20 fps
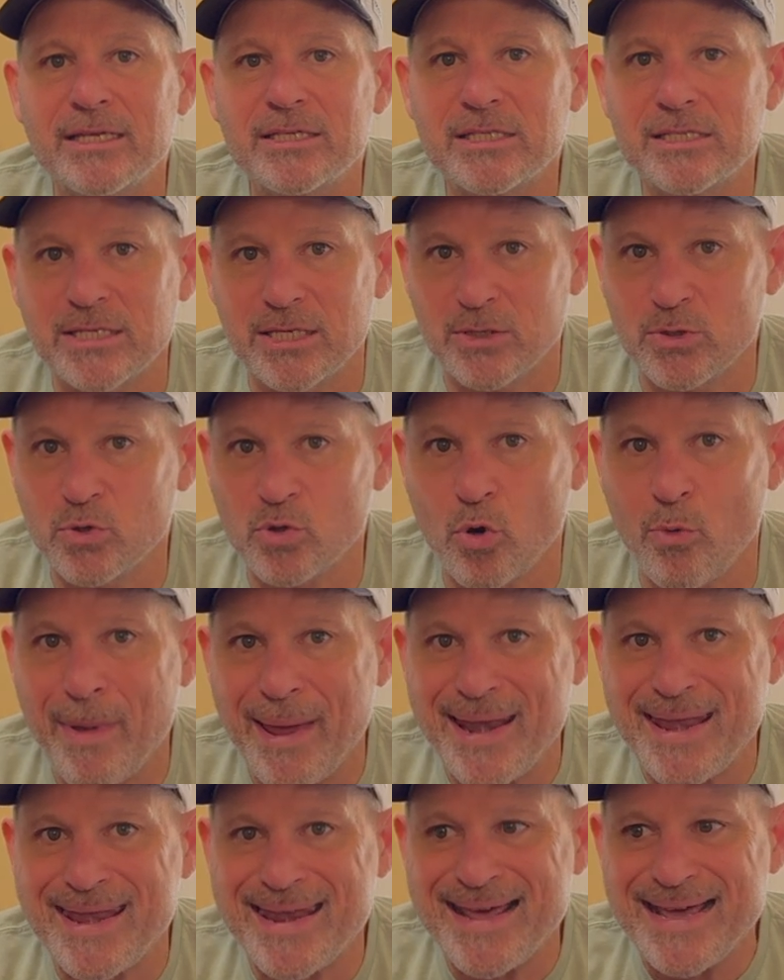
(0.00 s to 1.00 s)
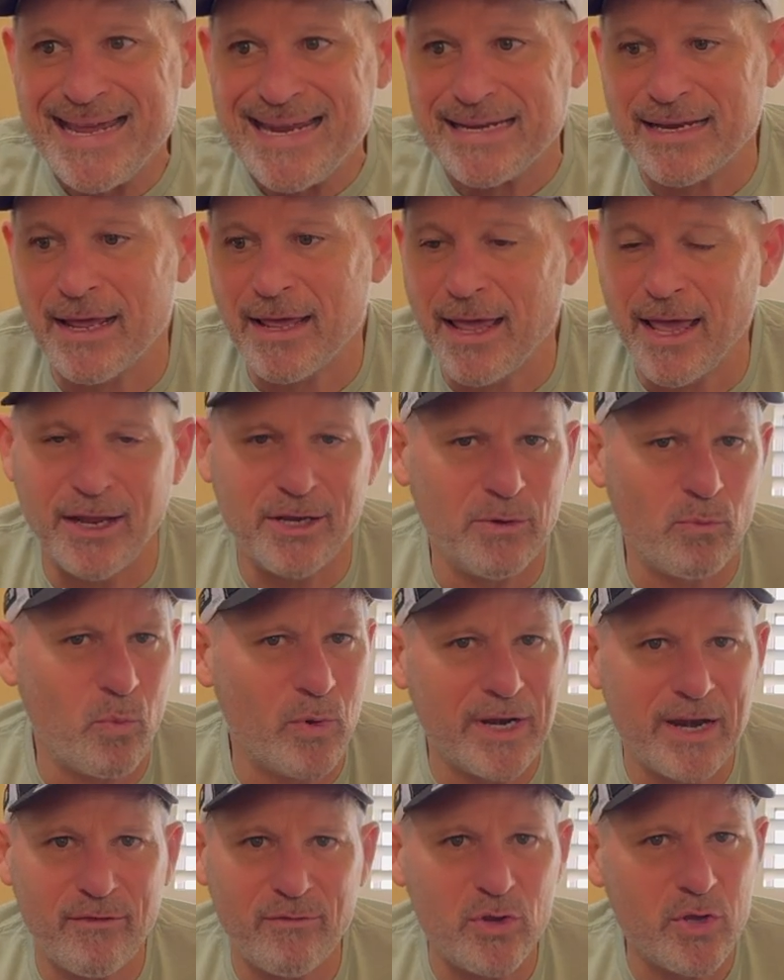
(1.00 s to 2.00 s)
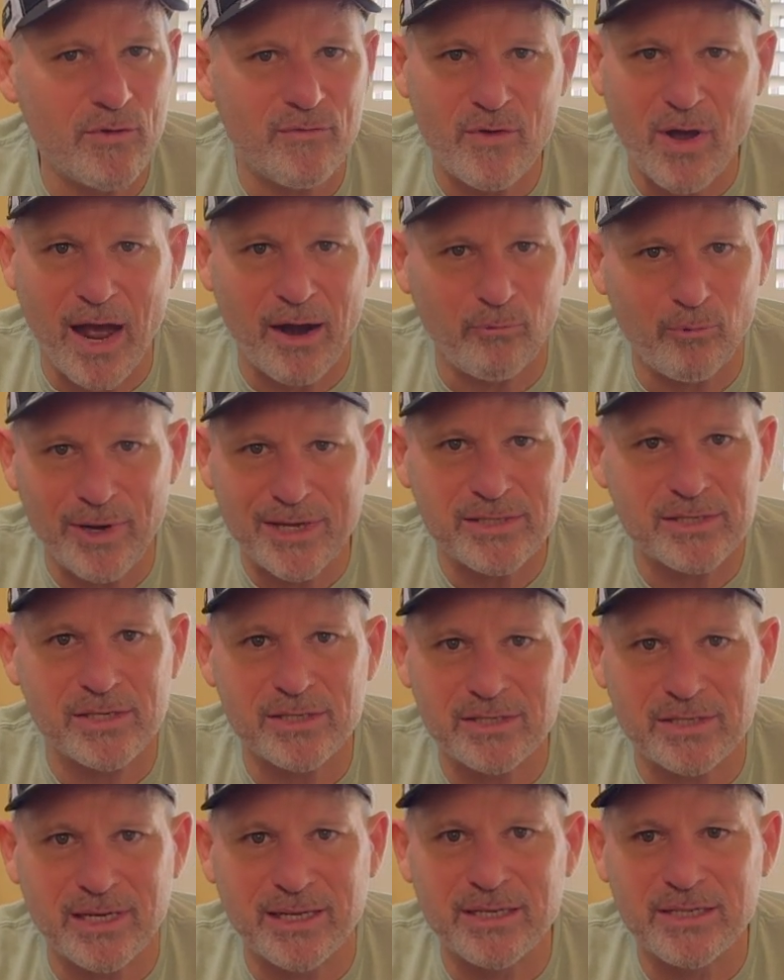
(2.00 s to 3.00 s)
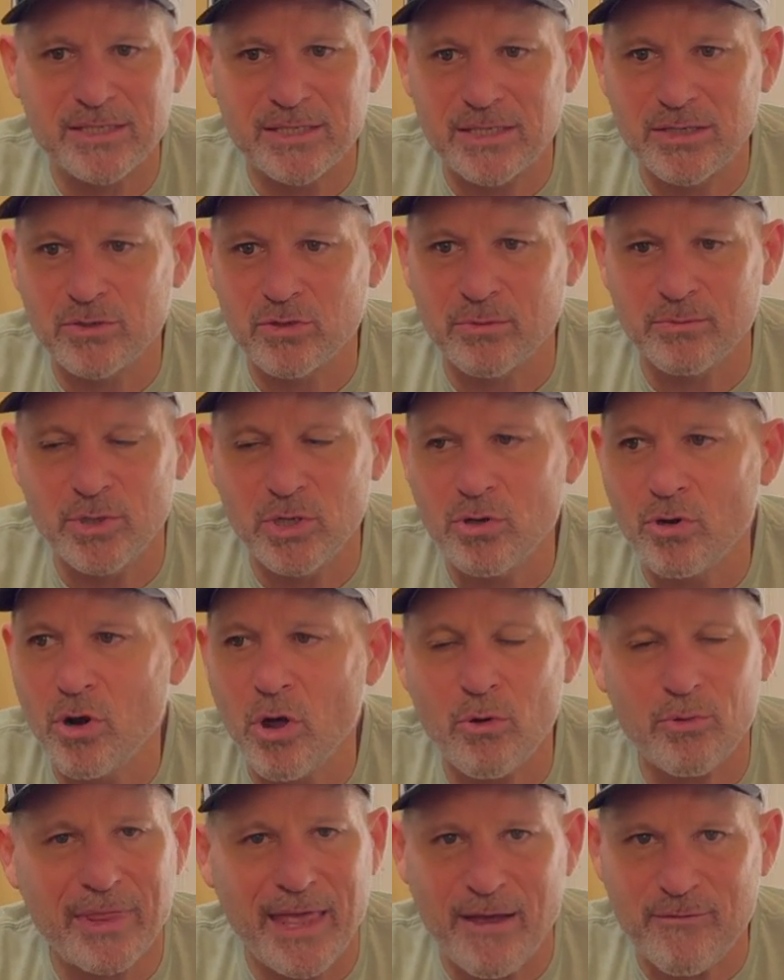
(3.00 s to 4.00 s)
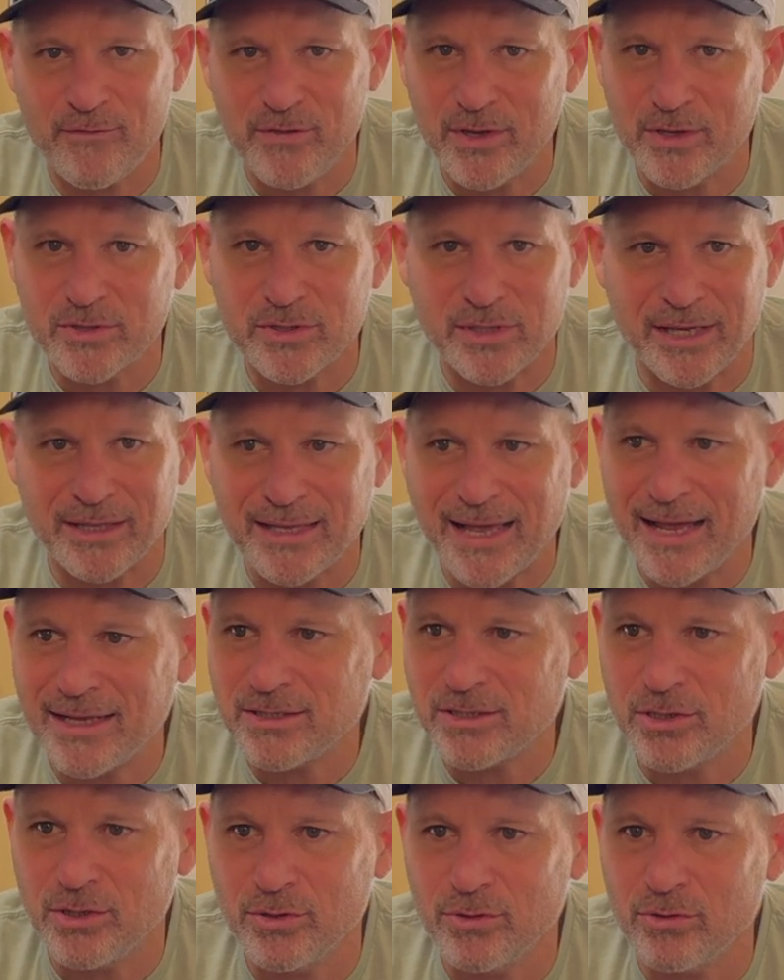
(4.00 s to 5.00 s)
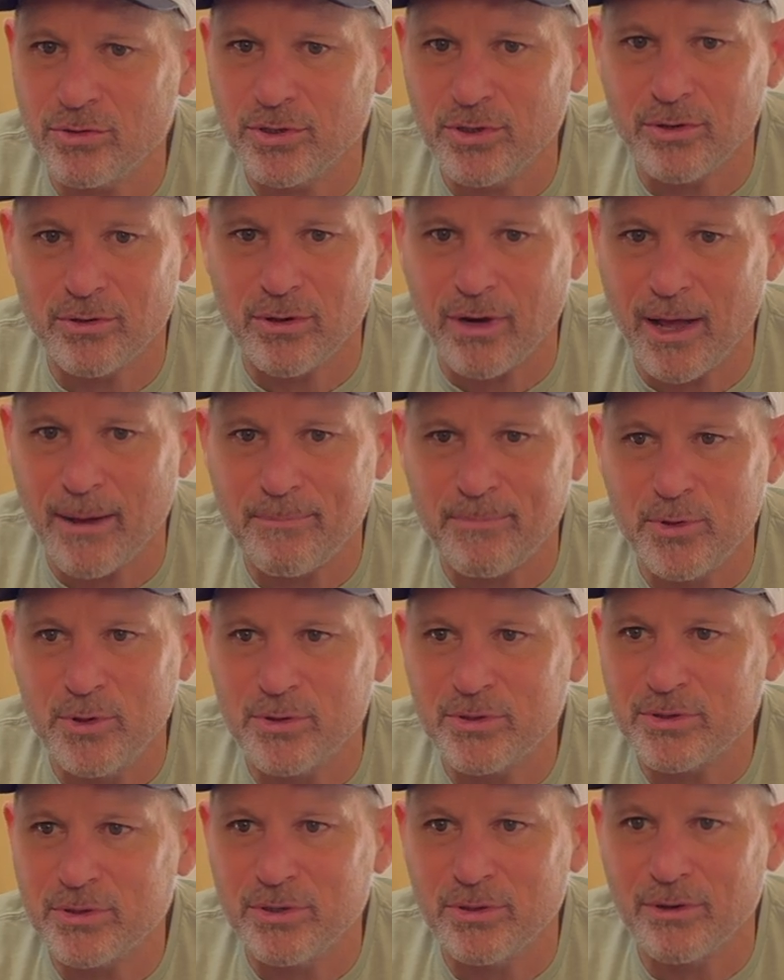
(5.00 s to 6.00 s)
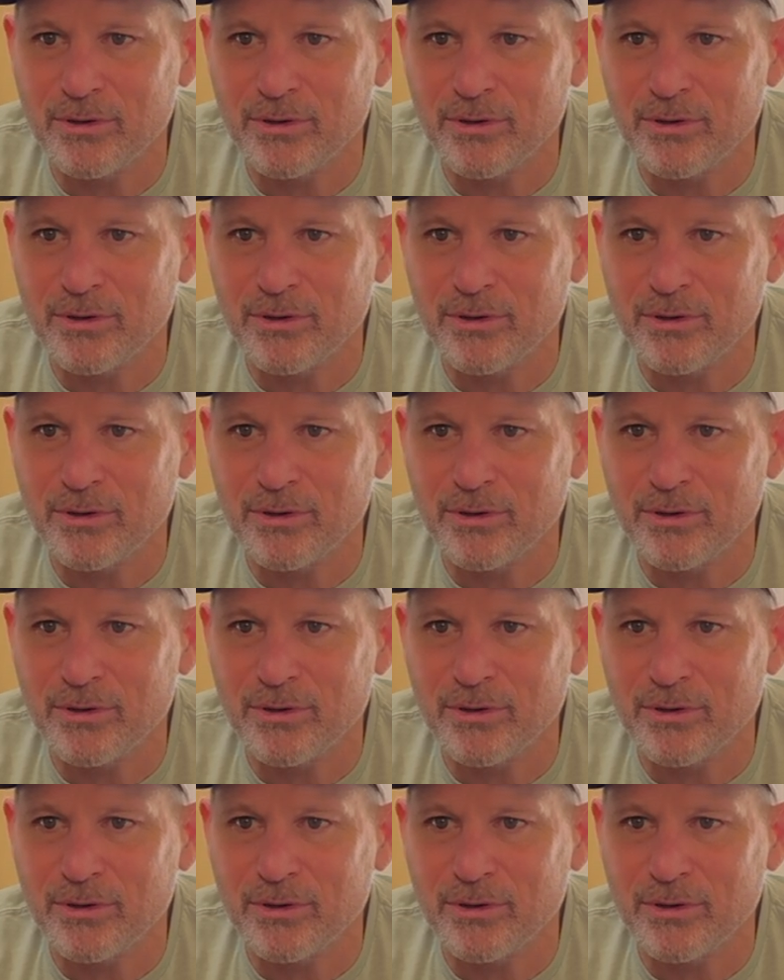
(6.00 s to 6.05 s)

syndrome at night. And whenever you've got restless leg syndrome, you know what that feels like. That's you're up, your